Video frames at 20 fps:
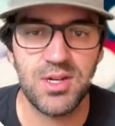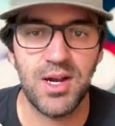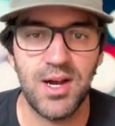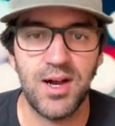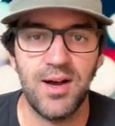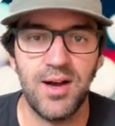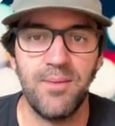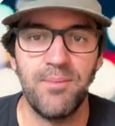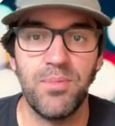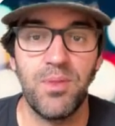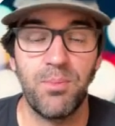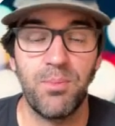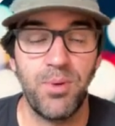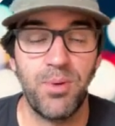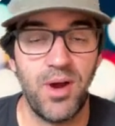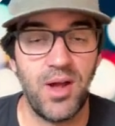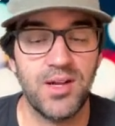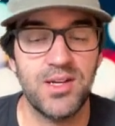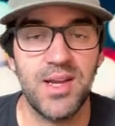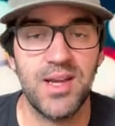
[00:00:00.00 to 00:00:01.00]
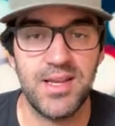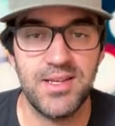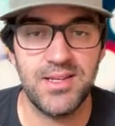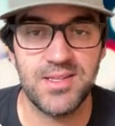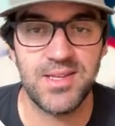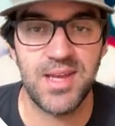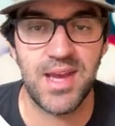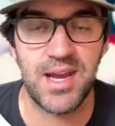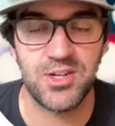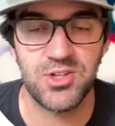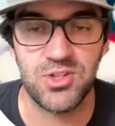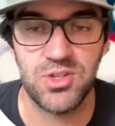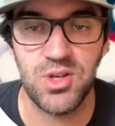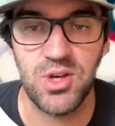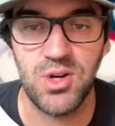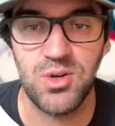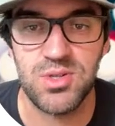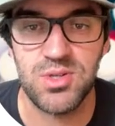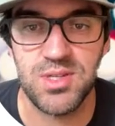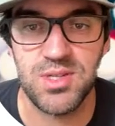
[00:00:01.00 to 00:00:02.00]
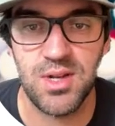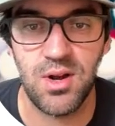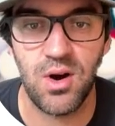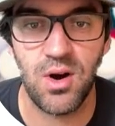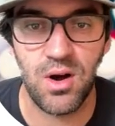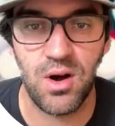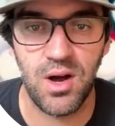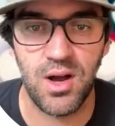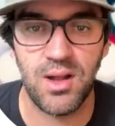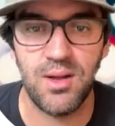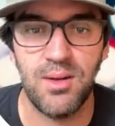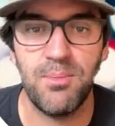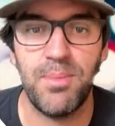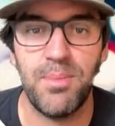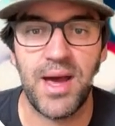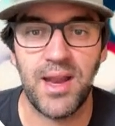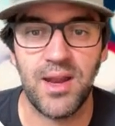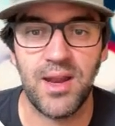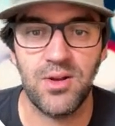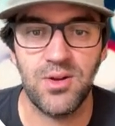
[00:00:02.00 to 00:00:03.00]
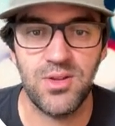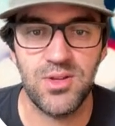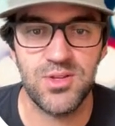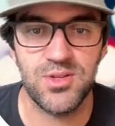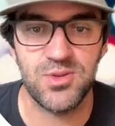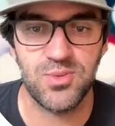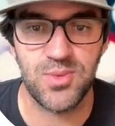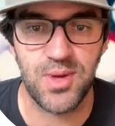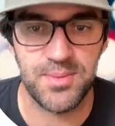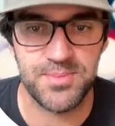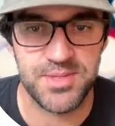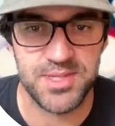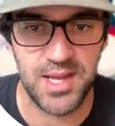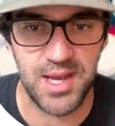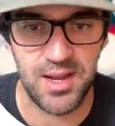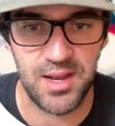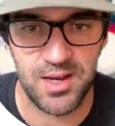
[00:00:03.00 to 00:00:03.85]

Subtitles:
The product is actually hosted on Patagonia's website,